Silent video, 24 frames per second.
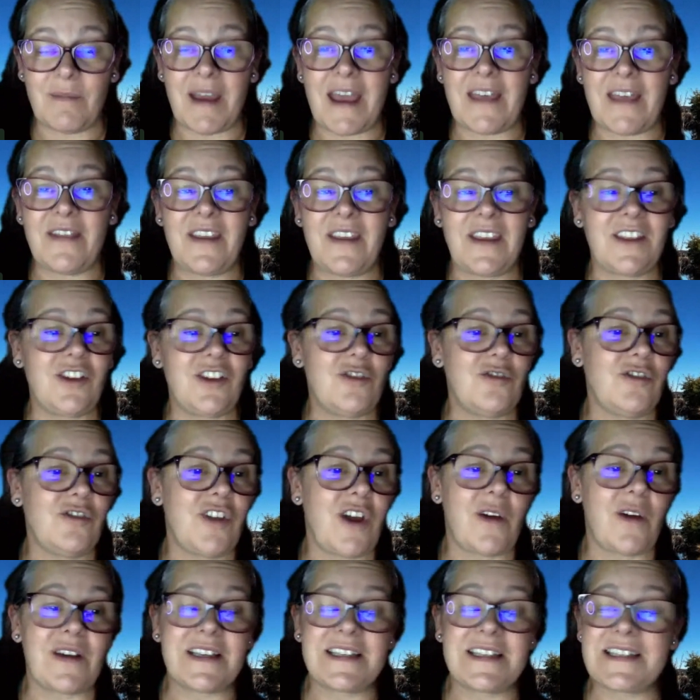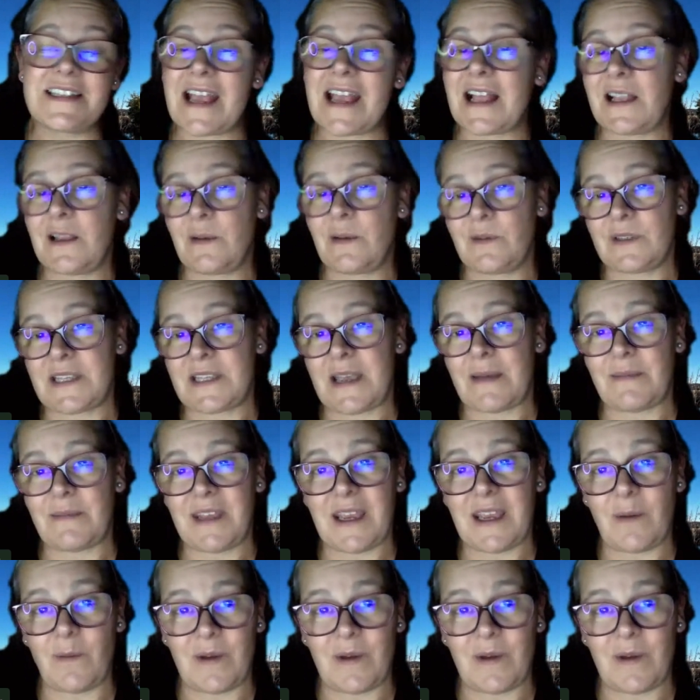and then you'll know exactly what's happening and